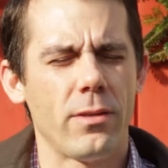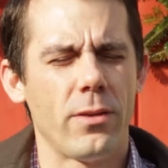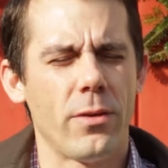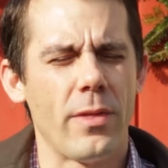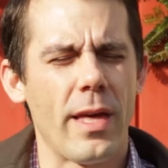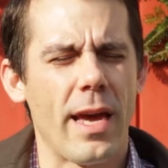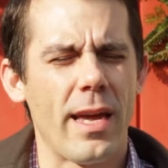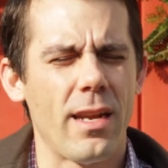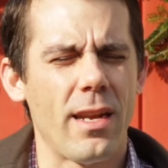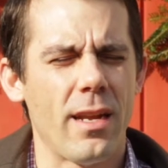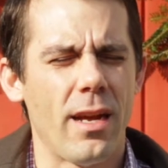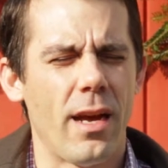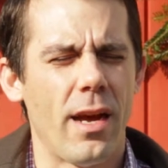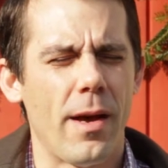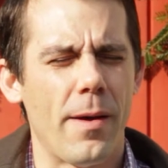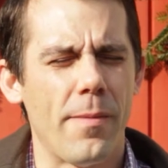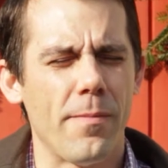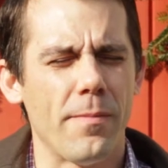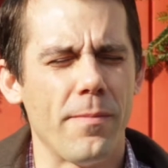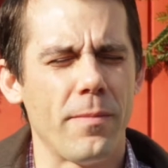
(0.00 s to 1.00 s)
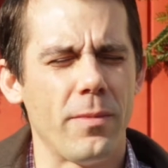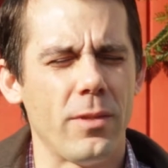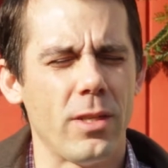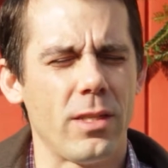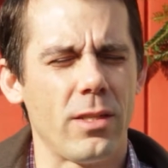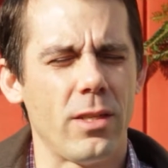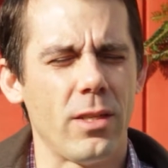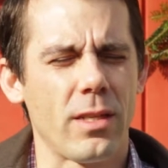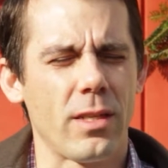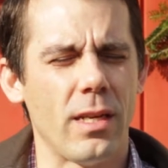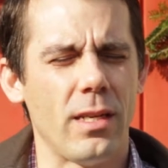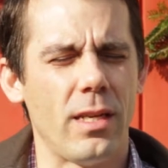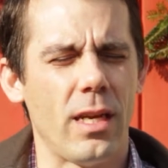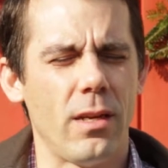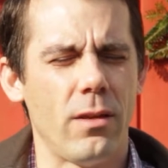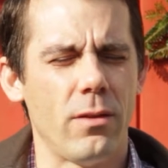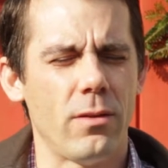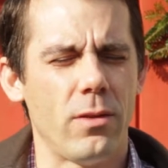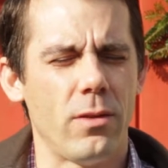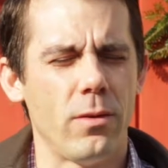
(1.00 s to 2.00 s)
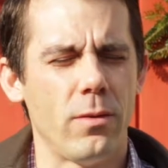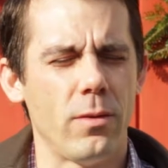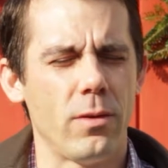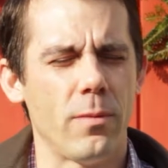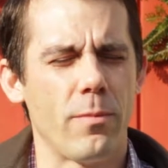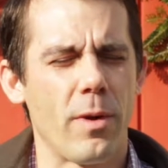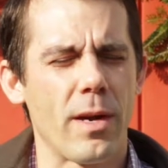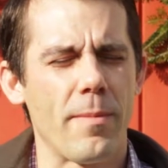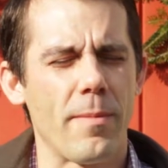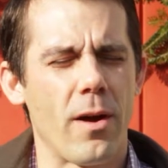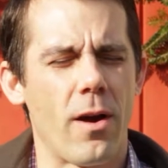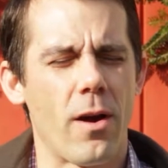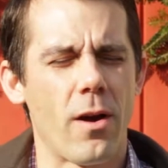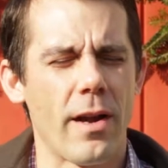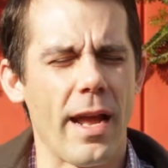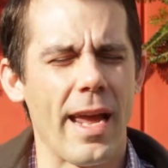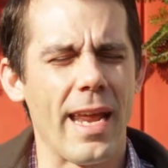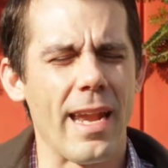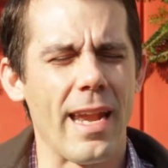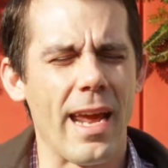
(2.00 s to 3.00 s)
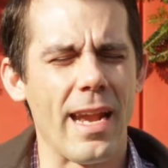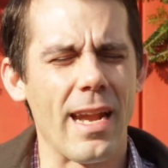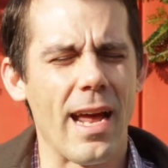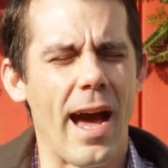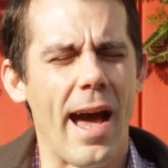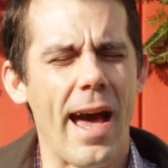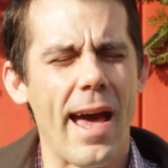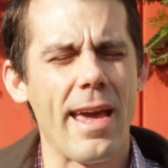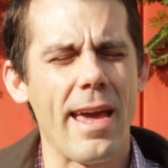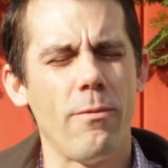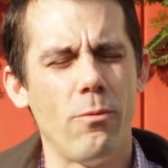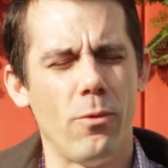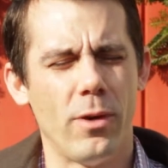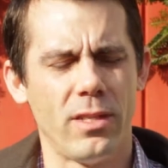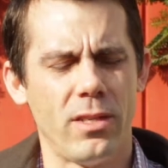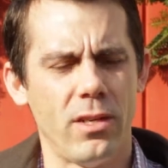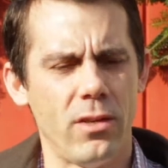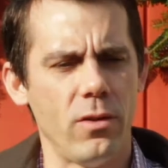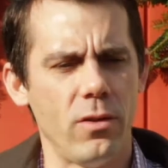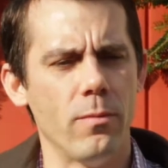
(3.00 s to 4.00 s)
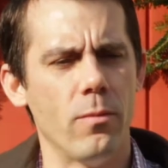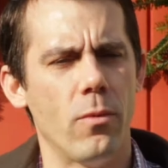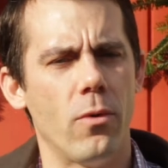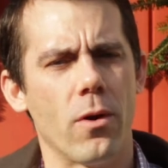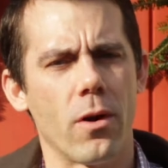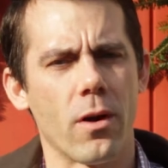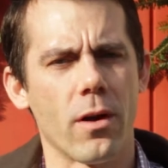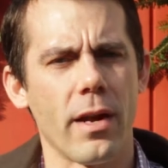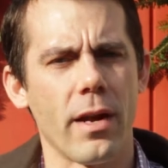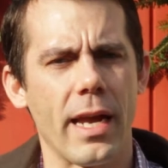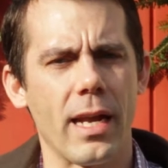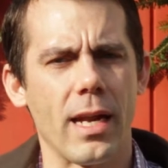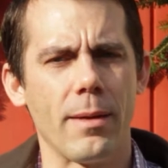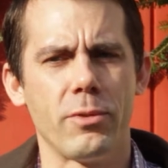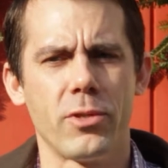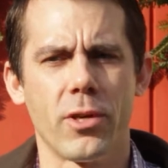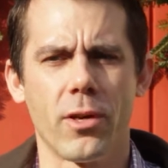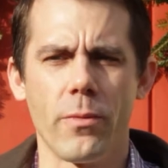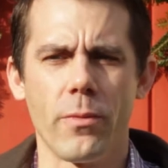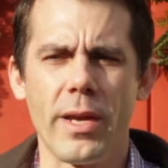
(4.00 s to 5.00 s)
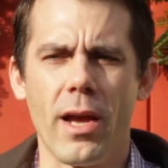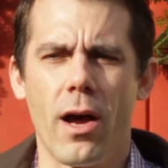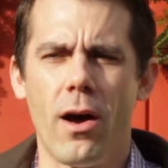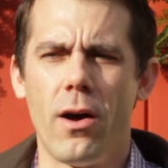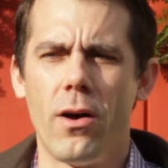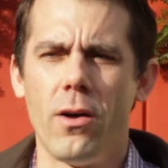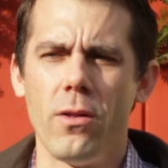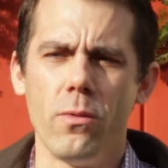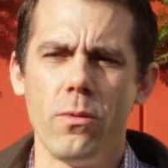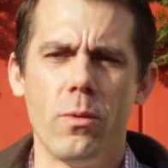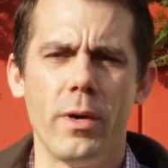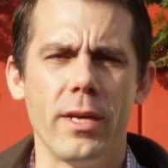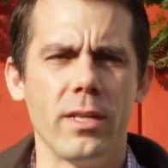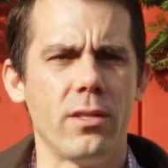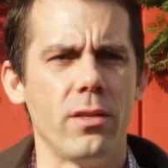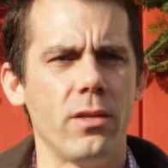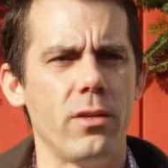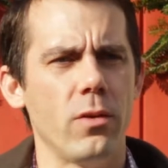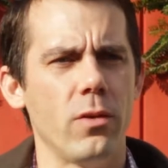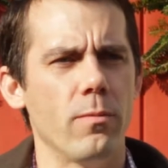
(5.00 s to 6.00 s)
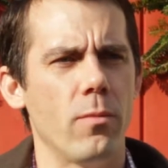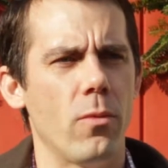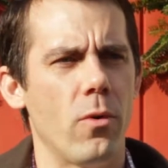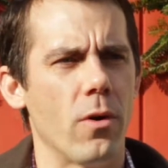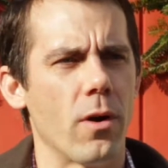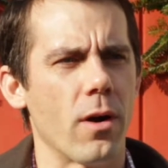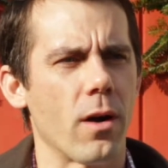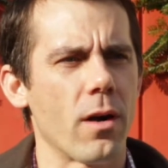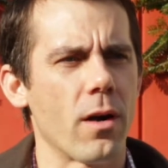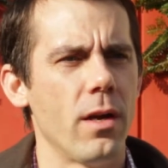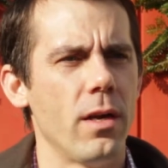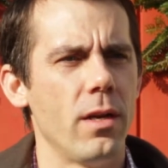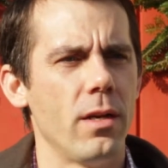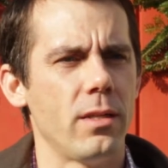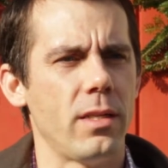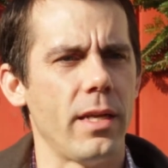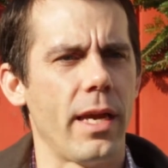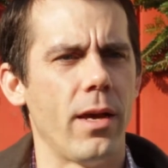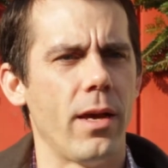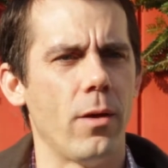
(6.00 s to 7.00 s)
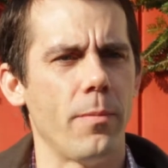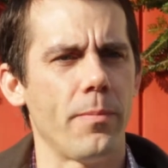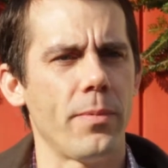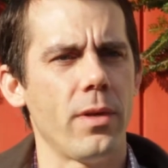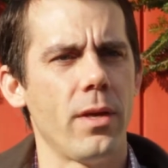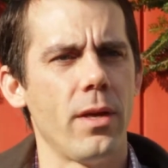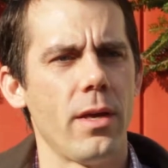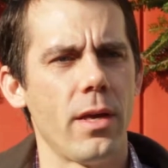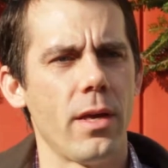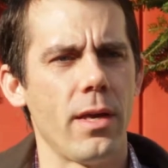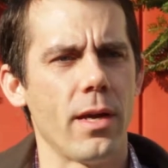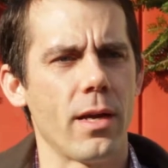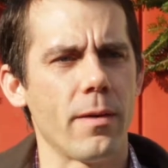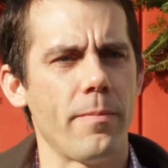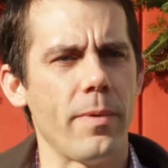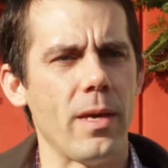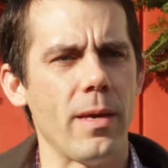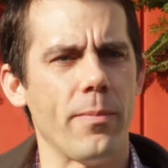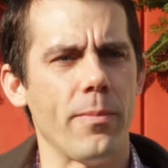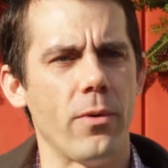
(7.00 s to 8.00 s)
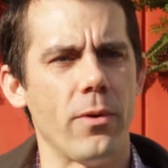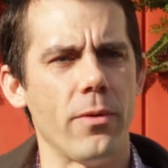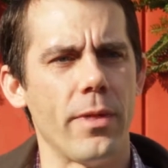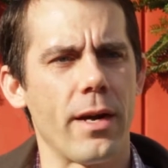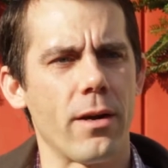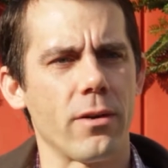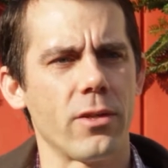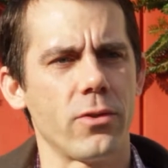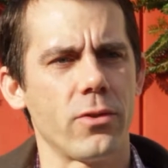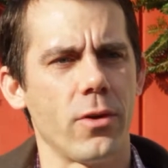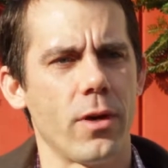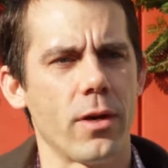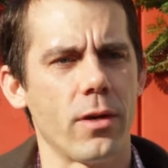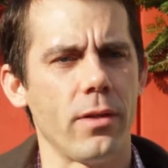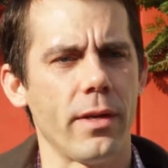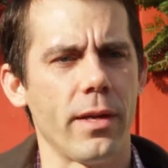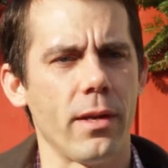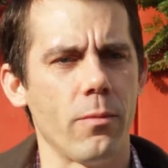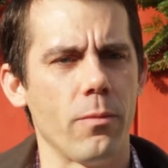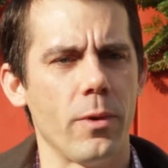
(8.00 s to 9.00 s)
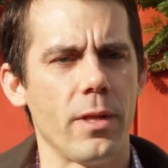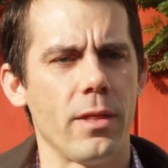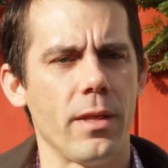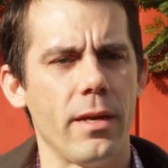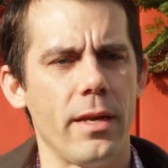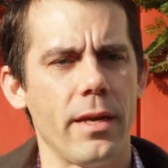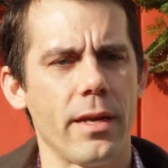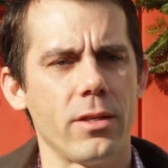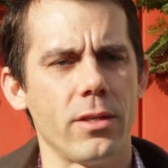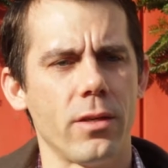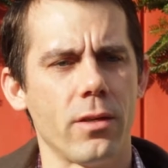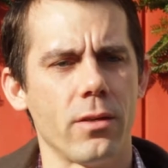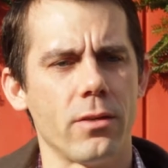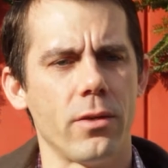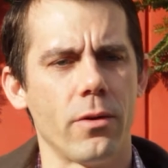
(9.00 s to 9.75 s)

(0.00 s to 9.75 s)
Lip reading: that just continues to break my heart, and I want to do more, and I'm sure we all want to do more to help young people that are struggling with addiction.